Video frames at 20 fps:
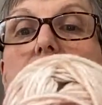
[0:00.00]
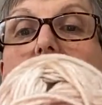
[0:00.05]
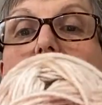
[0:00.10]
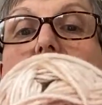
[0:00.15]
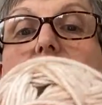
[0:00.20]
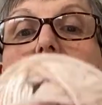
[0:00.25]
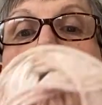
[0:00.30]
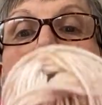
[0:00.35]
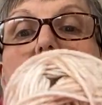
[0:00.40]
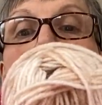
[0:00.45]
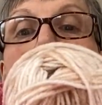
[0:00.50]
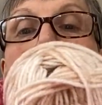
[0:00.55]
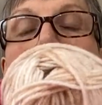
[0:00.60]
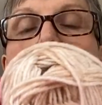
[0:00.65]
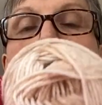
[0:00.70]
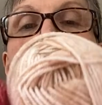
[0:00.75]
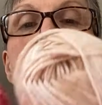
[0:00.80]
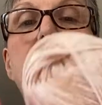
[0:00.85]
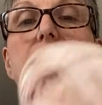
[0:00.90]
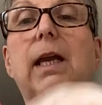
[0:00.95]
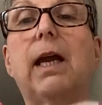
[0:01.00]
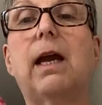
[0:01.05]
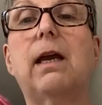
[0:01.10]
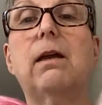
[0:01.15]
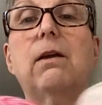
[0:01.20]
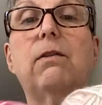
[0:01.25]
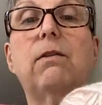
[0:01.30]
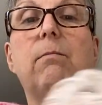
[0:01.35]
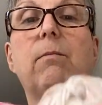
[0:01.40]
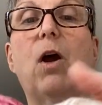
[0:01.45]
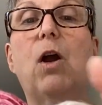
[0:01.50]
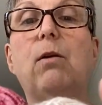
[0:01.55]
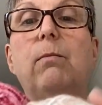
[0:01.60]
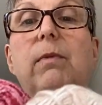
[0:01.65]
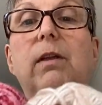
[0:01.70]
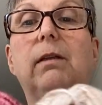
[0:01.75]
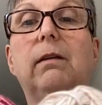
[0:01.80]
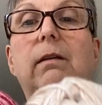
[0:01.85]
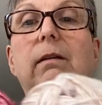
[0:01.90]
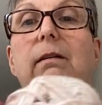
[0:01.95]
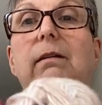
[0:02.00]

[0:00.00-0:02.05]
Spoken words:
I use a lot of DK at the moment.